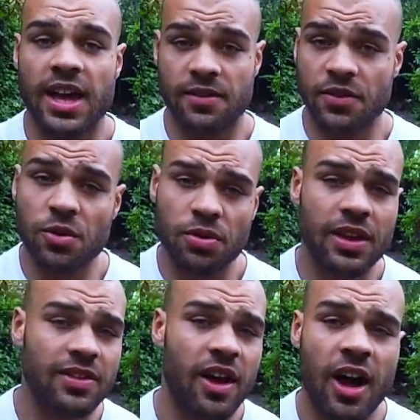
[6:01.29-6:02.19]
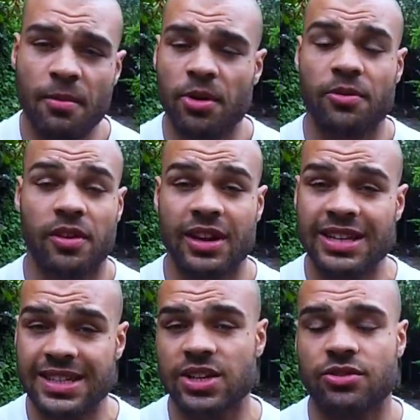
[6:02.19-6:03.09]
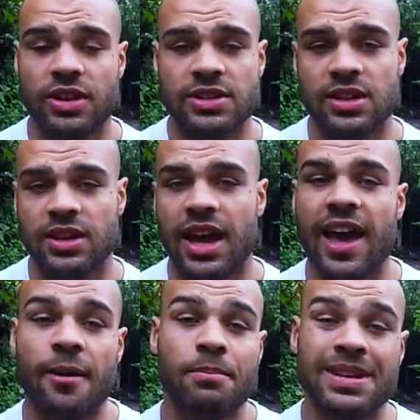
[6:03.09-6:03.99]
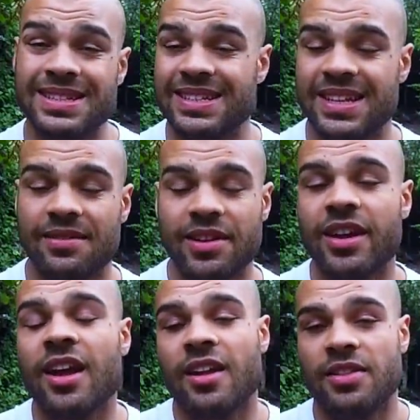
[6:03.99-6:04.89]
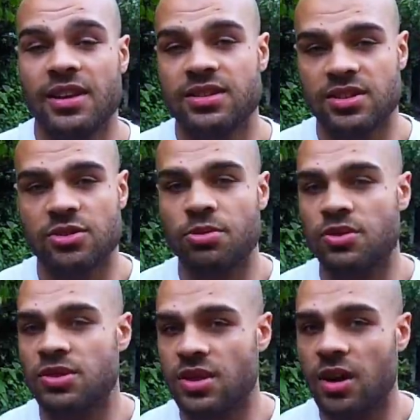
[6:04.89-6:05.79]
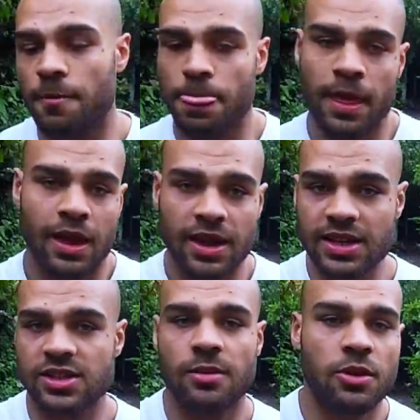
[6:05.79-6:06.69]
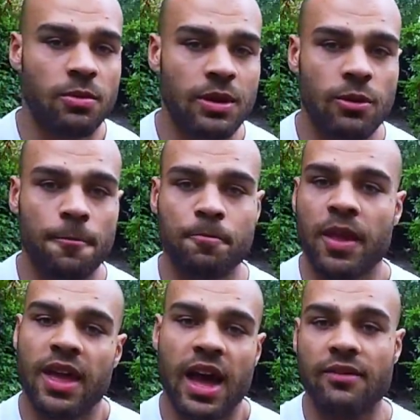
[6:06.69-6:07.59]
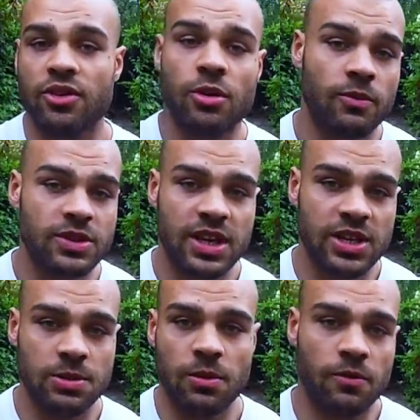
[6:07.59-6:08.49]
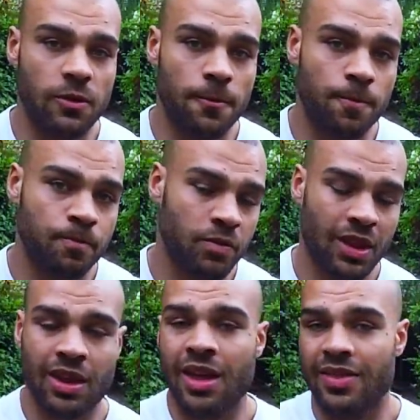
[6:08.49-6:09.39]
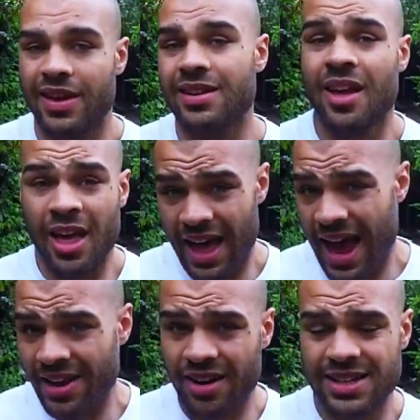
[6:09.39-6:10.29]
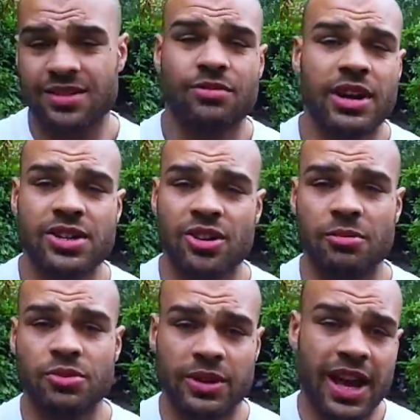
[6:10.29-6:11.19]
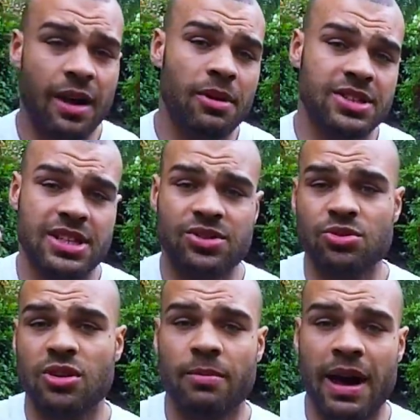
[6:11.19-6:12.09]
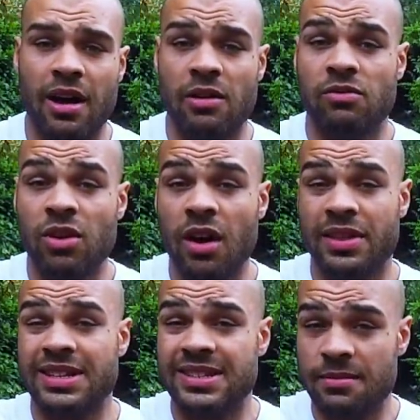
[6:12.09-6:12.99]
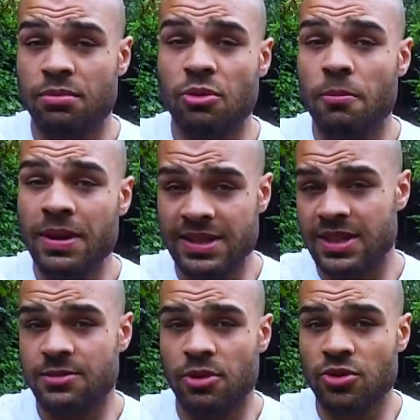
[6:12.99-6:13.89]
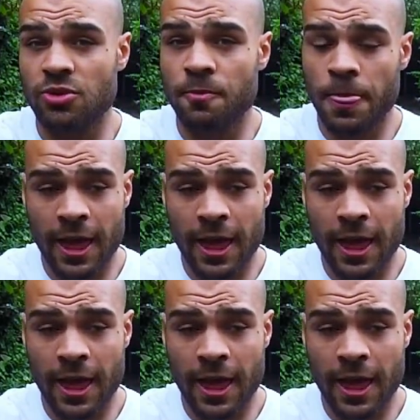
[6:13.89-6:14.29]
And if you think that I'm over exaggerating how business savvy these distributors are, next time you meet one, have a conversation with them. Then analyze the ratio between how much they talk about a rather simple business model